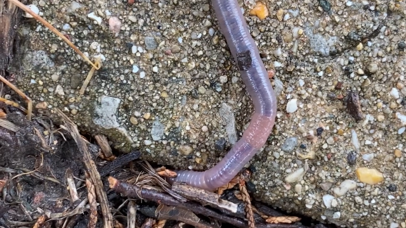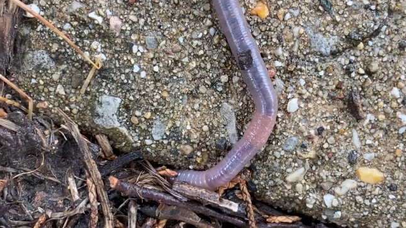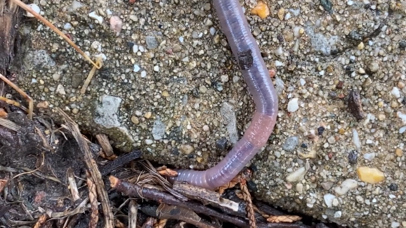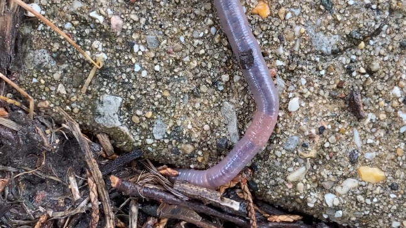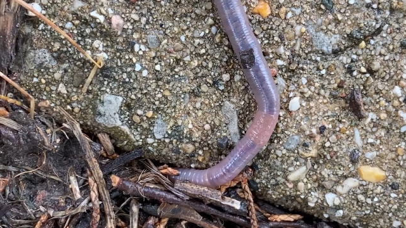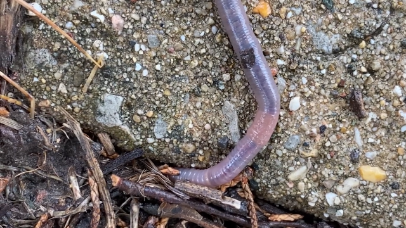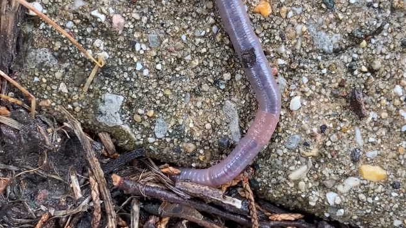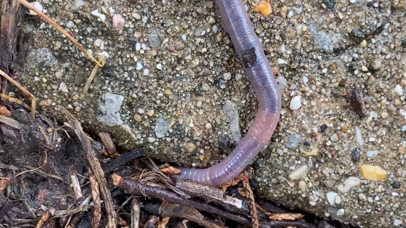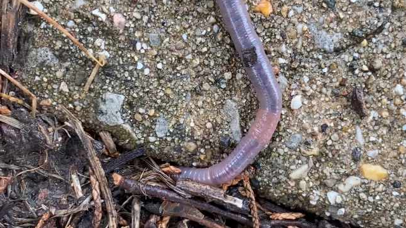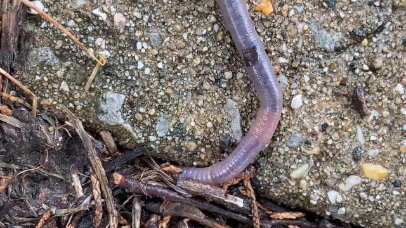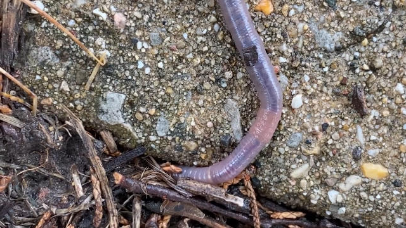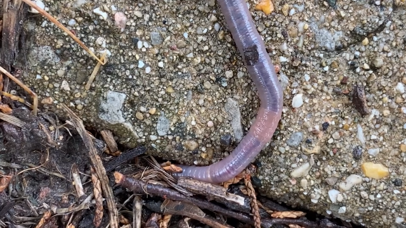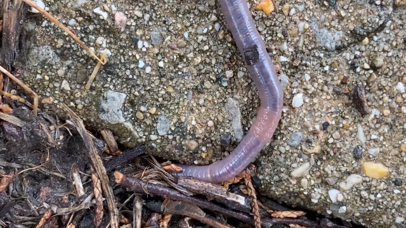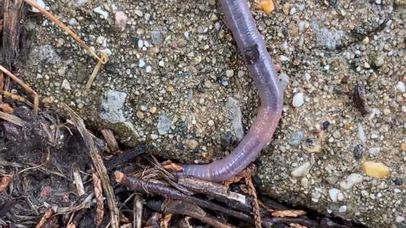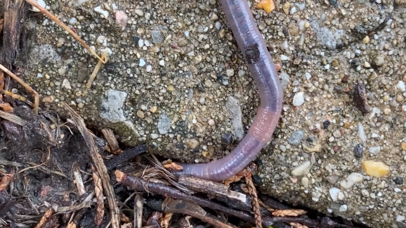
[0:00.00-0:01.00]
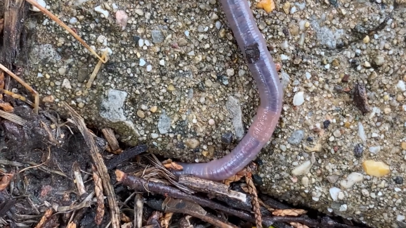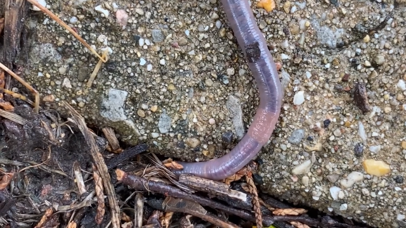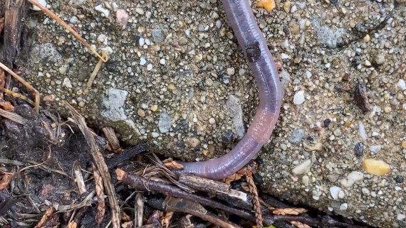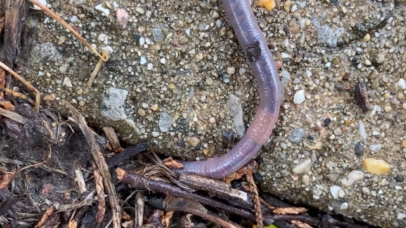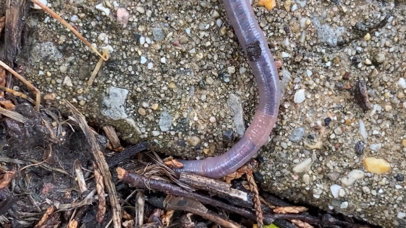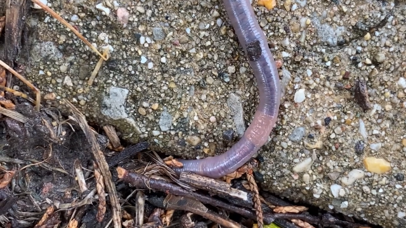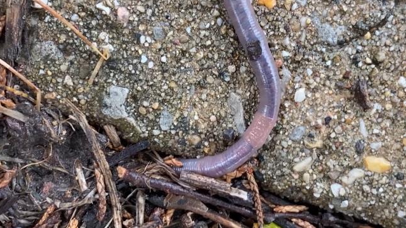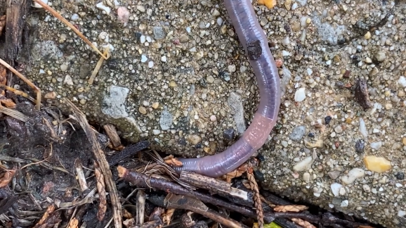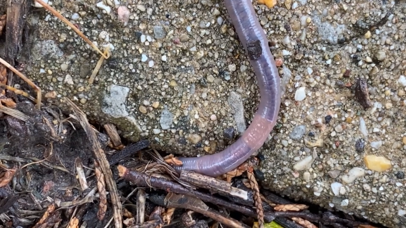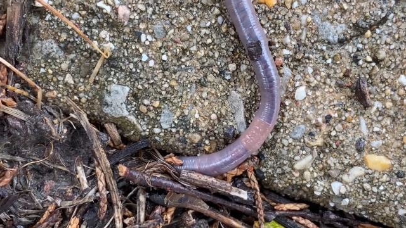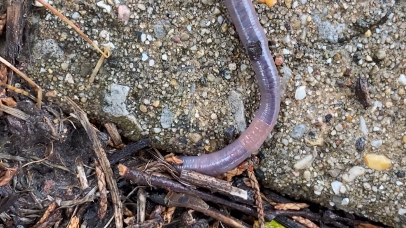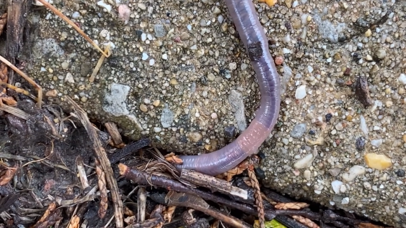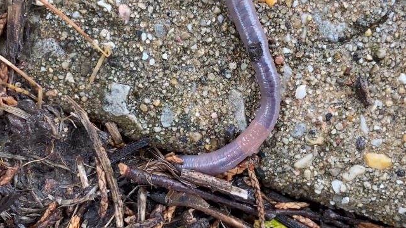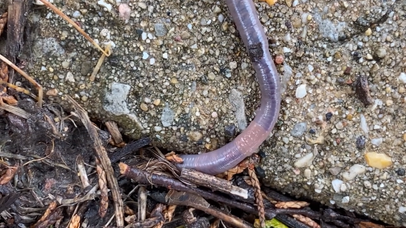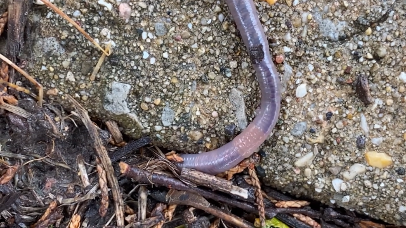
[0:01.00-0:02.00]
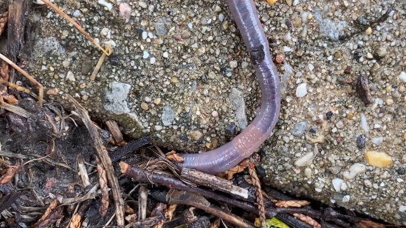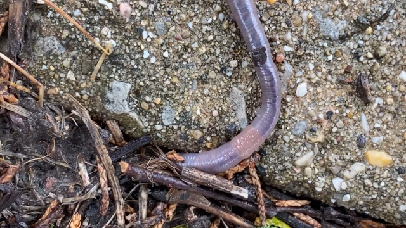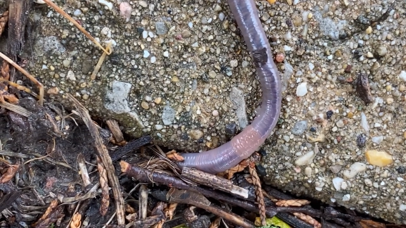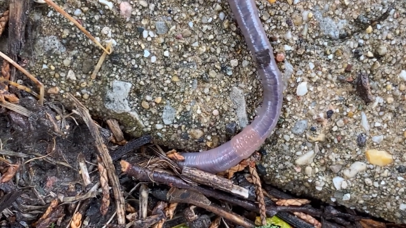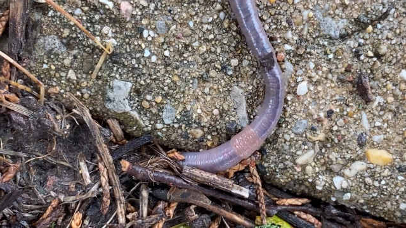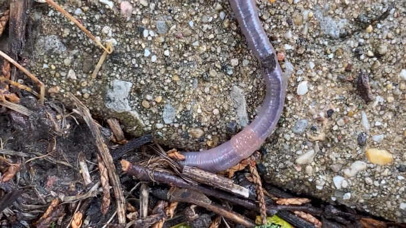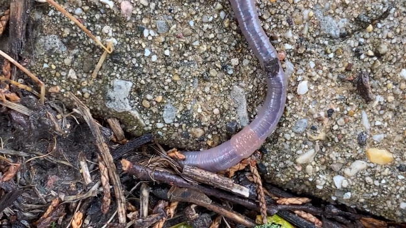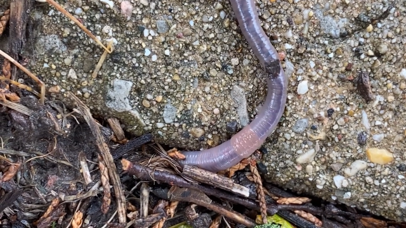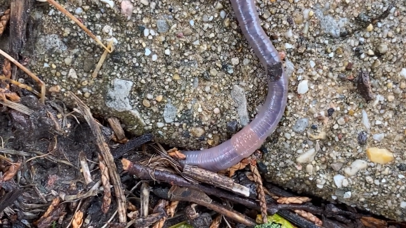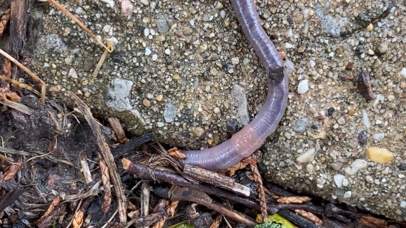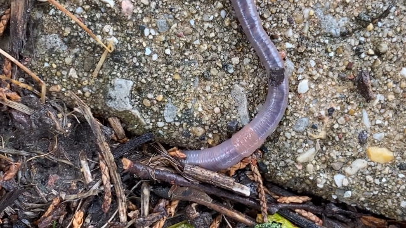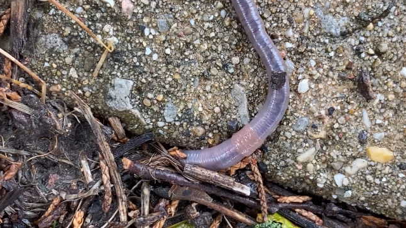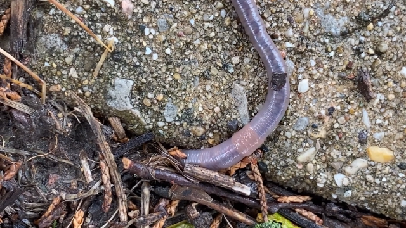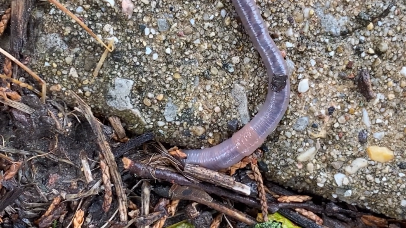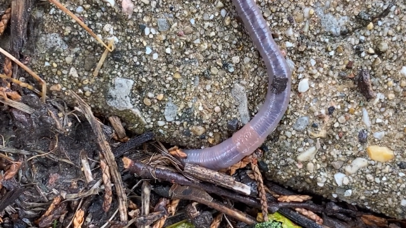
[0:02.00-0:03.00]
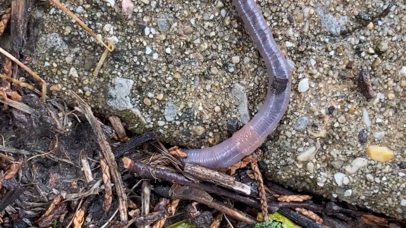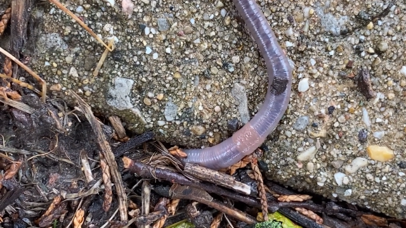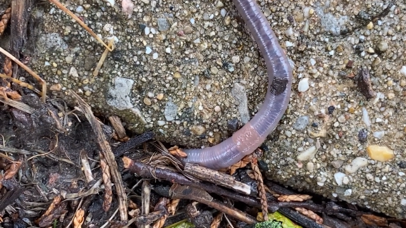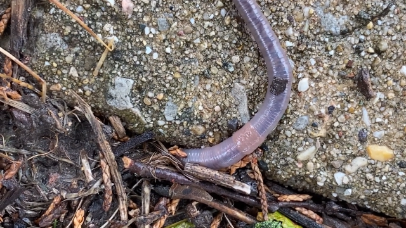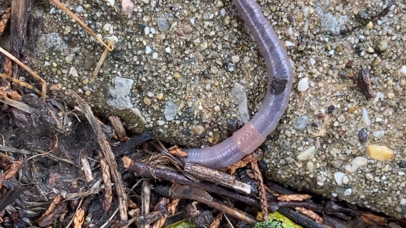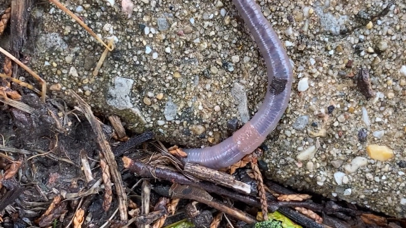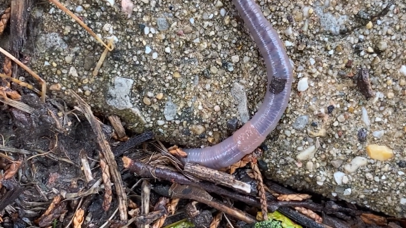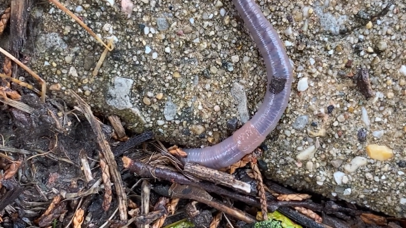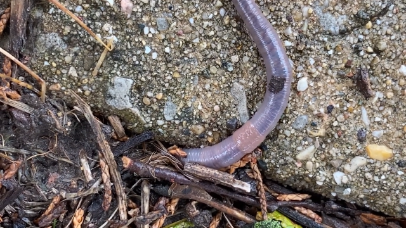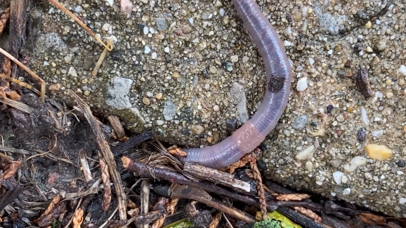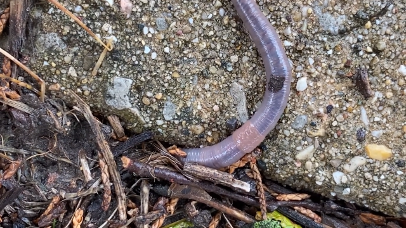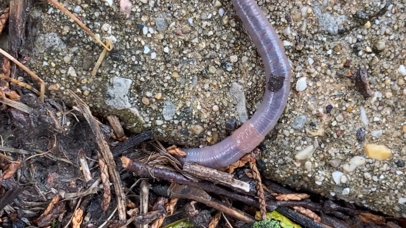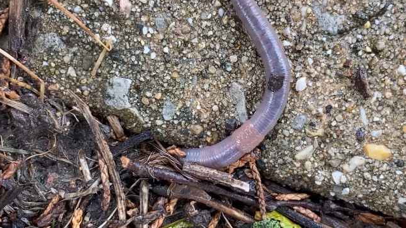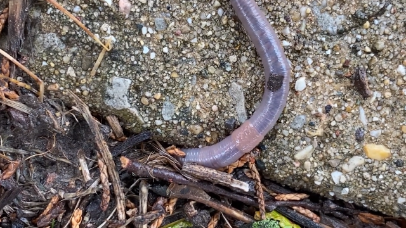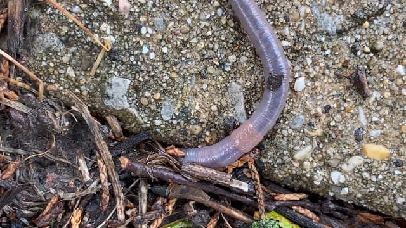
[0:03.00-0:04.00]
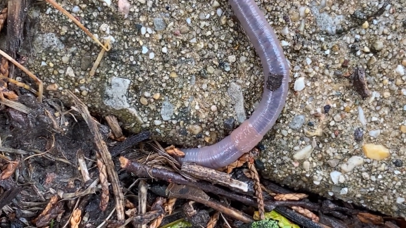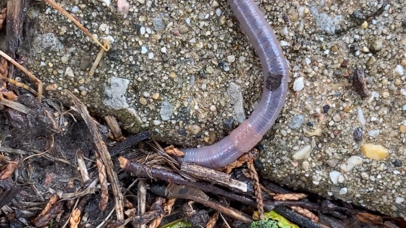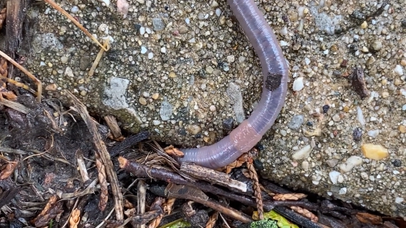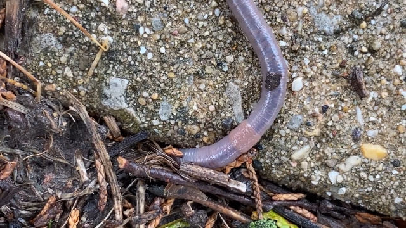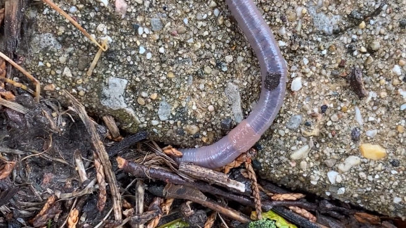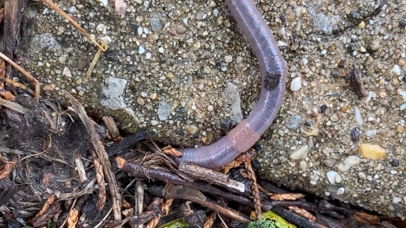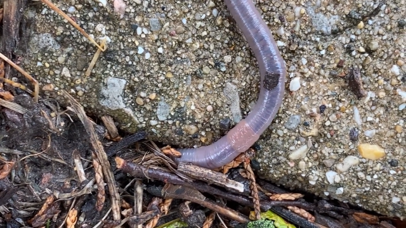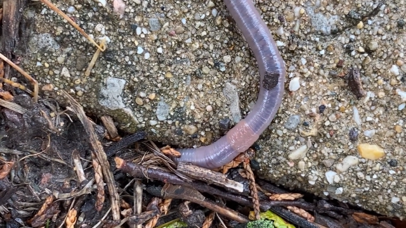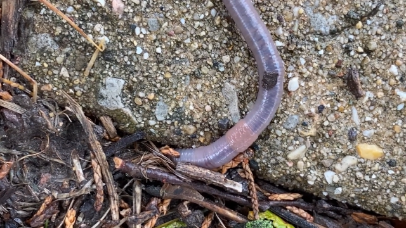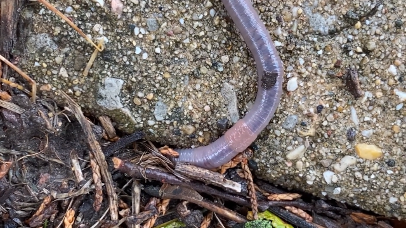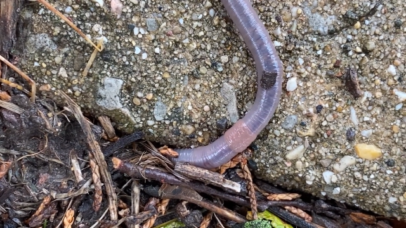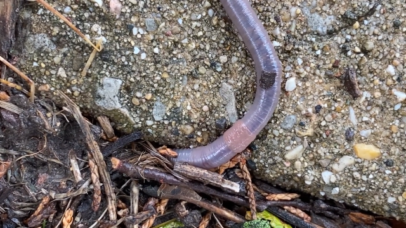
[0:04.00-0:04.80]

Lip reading: No face is visible, so there are no lips to read.